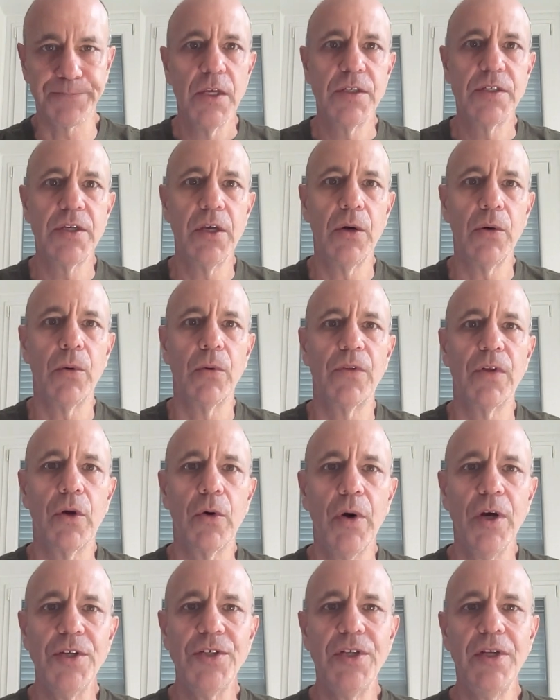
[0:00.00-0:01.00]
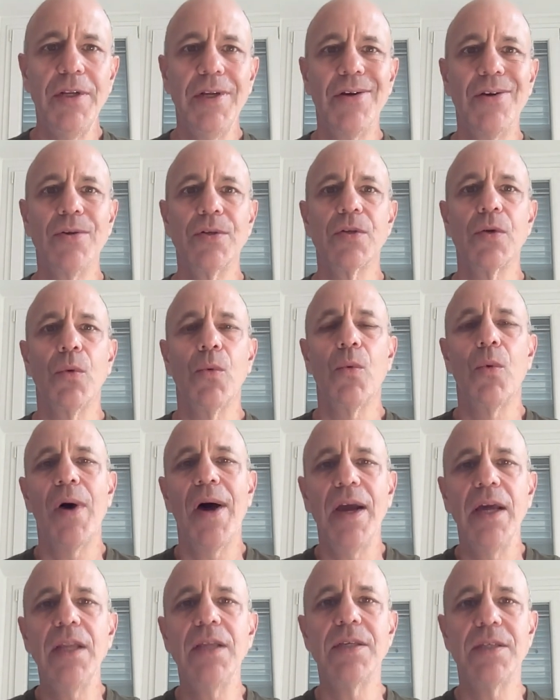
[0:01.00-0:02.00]
So the question here is,
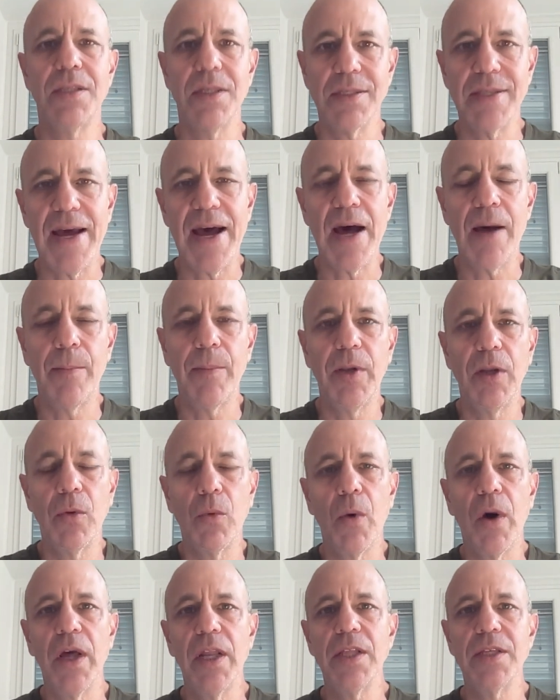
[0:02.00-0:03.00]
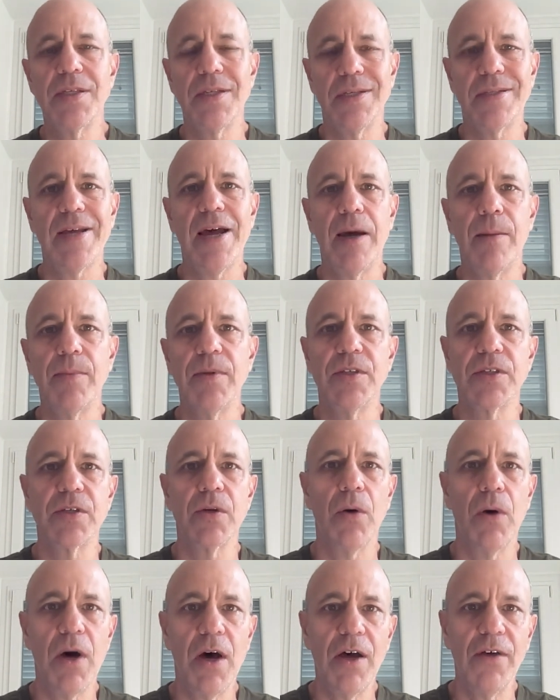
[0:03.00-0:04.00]
why does this happen, and why does this happen so
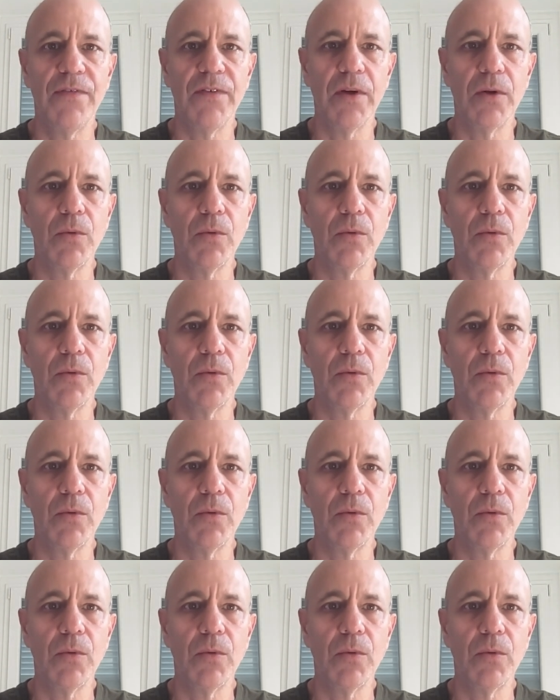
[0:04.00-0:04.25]
often?